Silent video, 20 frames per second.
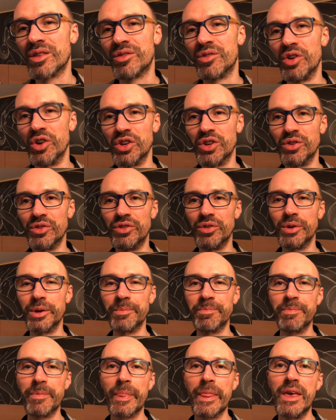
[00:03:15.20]
that you're doing.
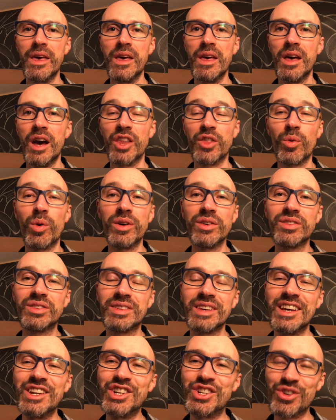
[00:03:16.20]
Otherwise,
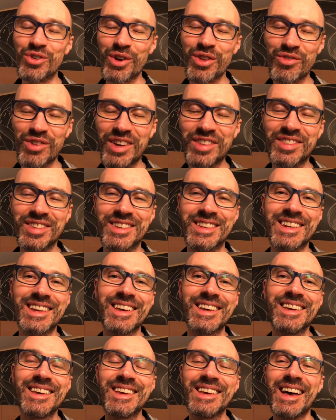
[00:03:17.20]
enjoy the rest of
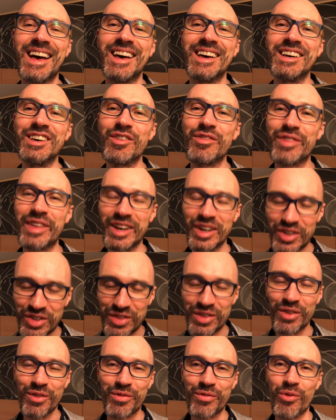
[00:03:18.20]
today. Thanks
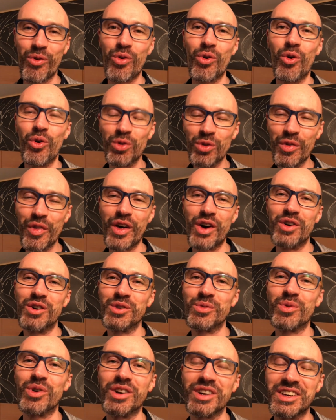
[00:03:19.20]
for all the
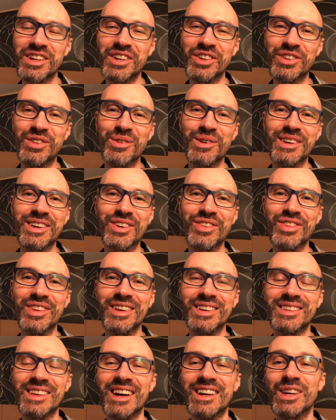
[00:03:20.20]
hard work you're doing on
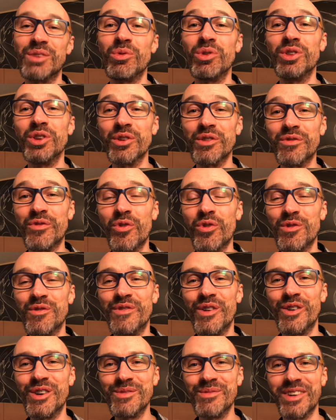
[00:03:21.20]
this, and I will look forward
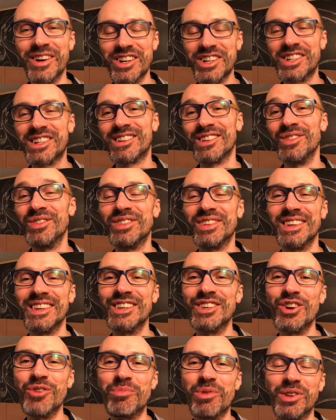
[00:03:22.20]
very much to
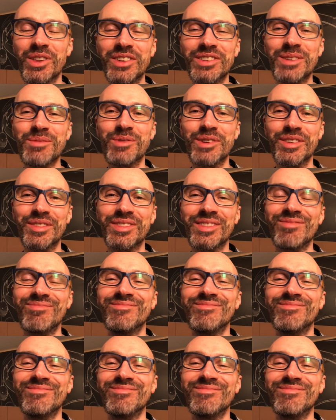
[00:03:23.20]
seeing your policy briefs.